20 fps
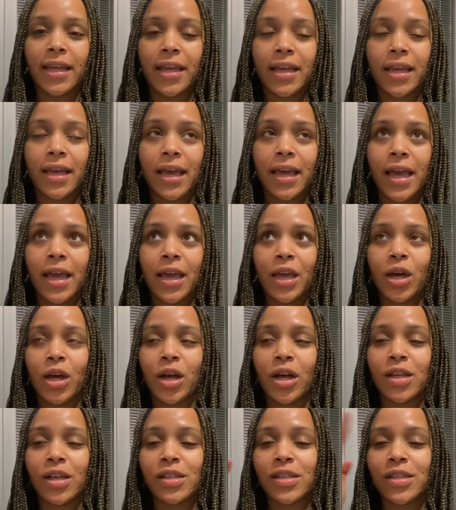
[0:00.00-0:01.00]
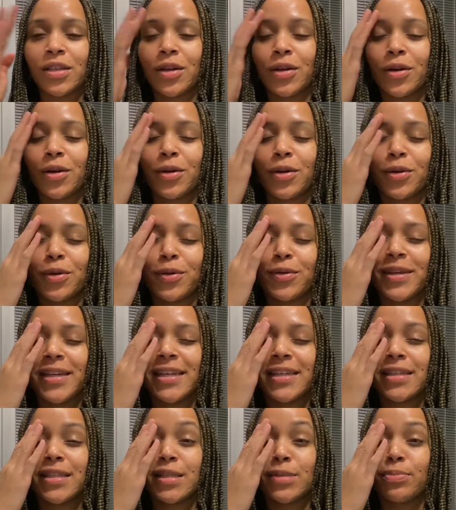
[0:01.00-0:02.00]
Hey y'all, so
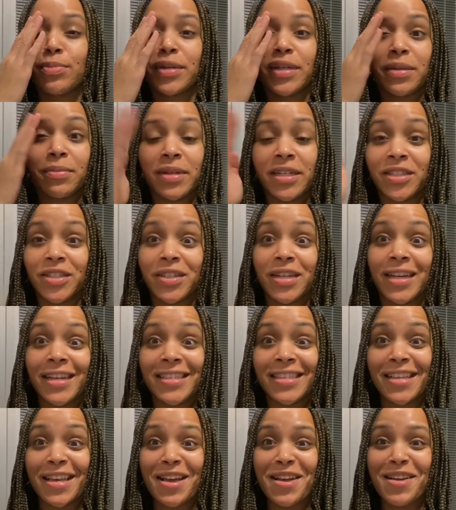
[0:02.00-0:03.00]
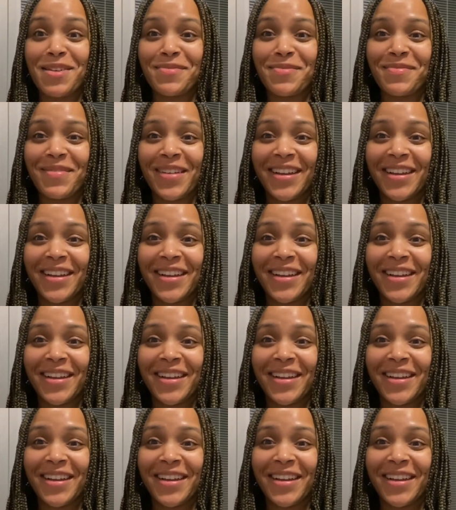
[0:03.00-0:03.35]
it's pretty much nighttime.